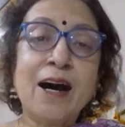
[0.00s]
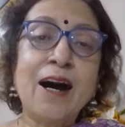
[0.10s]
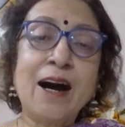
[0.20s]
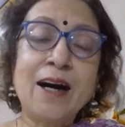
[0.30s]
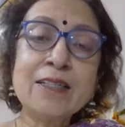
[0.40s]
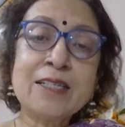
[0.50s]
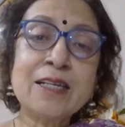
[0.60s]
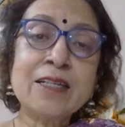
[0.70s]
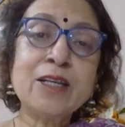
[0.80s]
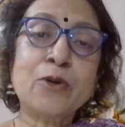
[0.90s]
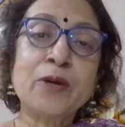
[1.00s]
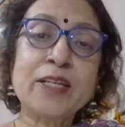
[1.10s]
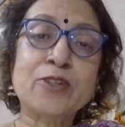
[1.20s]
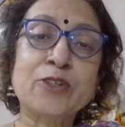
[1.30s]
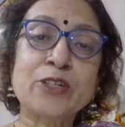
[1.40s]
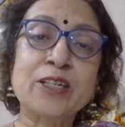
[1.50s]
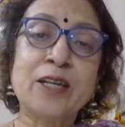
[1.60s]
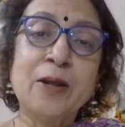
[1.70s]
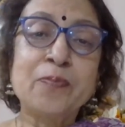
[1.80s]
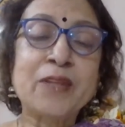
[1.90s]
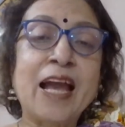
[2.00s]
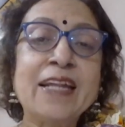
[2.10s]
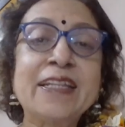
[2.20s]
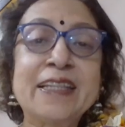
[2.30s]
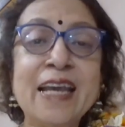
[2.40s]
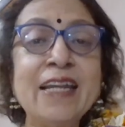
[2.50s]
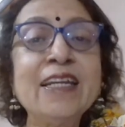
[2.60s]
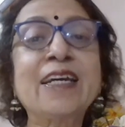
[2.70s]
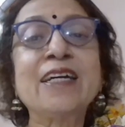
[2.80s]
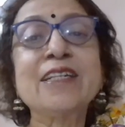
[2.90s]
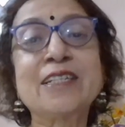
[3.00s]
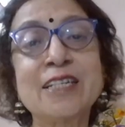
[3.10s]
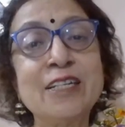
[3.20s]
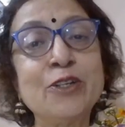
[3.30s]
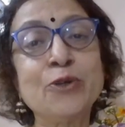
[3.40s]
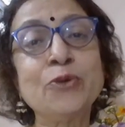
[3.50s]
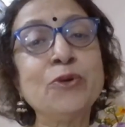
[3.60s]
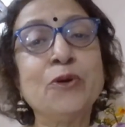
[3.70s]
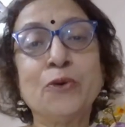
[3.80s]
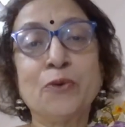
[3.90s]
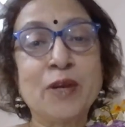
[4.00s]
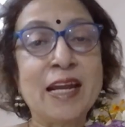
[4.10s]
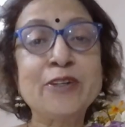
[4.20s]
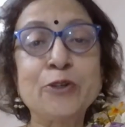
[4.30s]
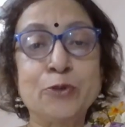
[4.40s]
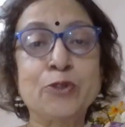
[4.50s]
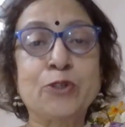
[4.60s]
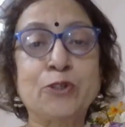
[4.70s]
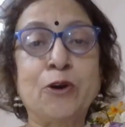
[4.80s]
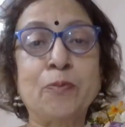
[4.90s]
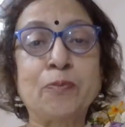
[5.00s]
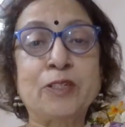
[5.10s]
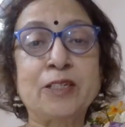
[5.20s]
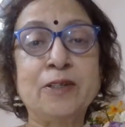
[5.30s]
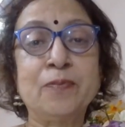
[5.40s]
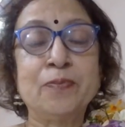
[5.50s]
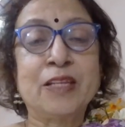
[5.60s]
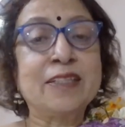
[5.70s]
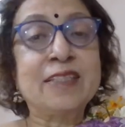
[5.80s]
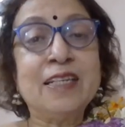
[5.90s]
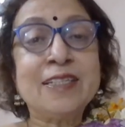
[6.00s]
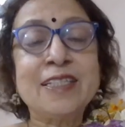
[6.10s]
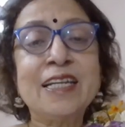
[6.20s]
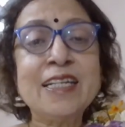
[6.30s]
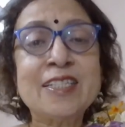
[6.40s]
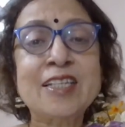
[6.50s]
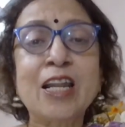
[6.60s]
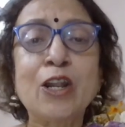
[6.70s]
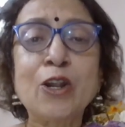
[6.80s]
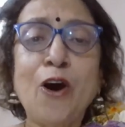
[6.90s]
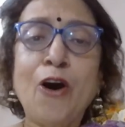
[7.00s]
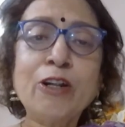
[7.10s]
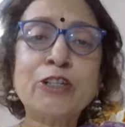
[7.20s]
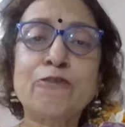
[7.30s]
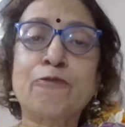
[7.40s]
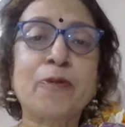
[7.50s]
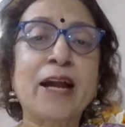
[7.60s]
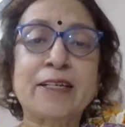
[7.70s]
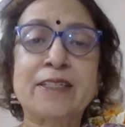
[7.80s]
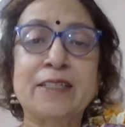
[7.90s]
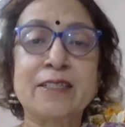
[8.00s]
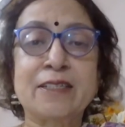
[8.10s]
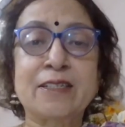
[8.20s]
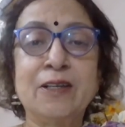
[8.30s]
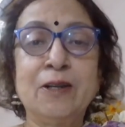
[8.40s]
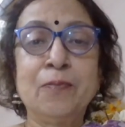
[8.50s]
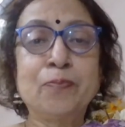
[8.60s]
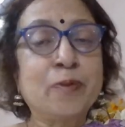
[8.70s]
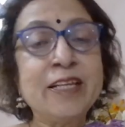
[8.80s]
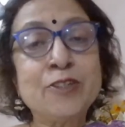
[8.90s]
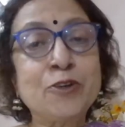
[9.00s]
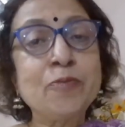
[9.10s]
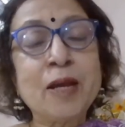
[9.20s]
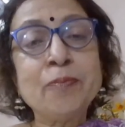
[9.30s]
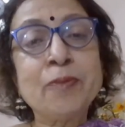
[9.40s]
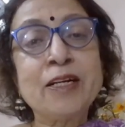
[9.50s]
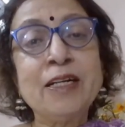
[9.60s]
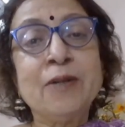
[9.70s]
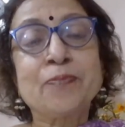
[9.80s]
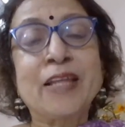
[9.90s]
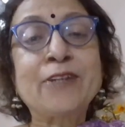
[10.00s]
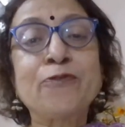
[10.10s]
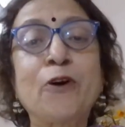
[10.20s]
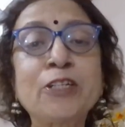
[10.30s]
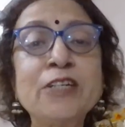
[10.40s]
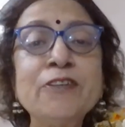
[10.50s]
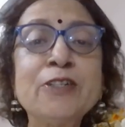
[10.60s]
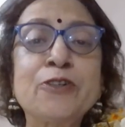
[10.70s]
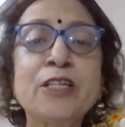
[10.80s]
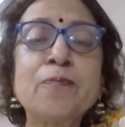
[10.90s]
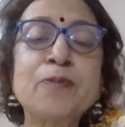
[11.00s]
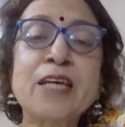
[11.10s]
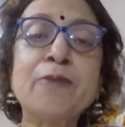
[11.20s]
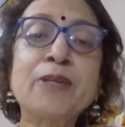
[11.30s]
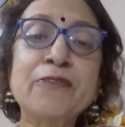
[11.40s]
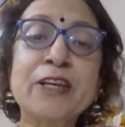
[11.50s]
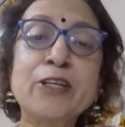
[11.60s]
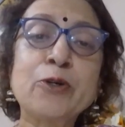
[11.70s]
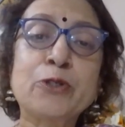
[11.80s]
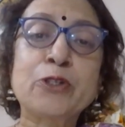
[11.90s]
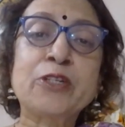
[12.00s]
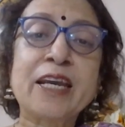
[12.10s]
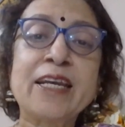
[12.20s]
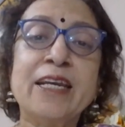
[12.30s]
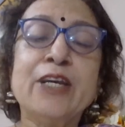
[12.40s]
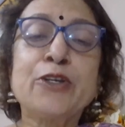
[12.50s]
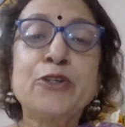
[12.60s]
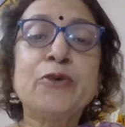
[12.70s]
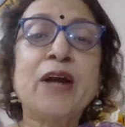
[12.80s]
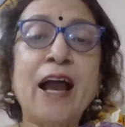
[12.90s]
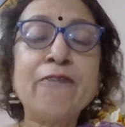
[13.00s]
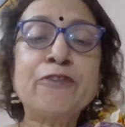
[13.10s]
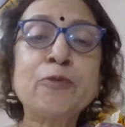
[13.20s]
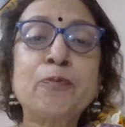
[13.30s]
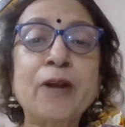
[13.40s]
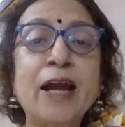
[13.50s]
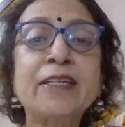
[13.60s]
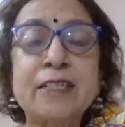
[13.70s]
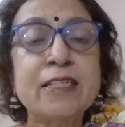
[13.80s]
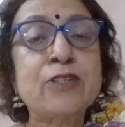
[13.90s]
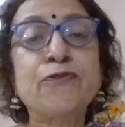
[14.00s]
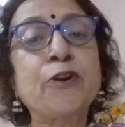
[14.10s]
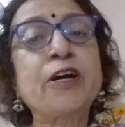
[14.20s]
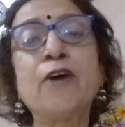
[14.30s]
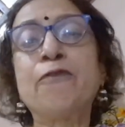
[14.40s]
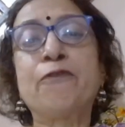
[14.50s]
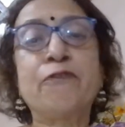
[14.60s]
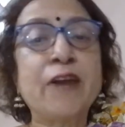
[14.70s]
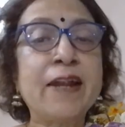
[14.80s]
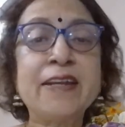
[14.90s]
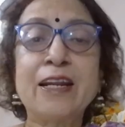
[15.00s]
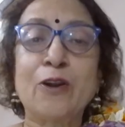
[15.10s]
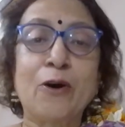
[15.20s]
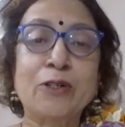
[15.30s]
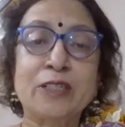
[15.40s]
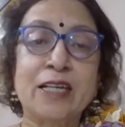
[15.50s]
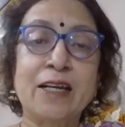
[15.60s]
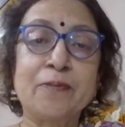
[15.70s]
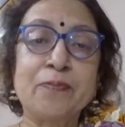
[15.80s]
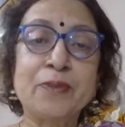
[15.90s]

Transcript: answer the question, and then continue where you stopped. This needs a lot of practice. Please remember that whatever tips I'm giving you today, you have to practice for a very long time.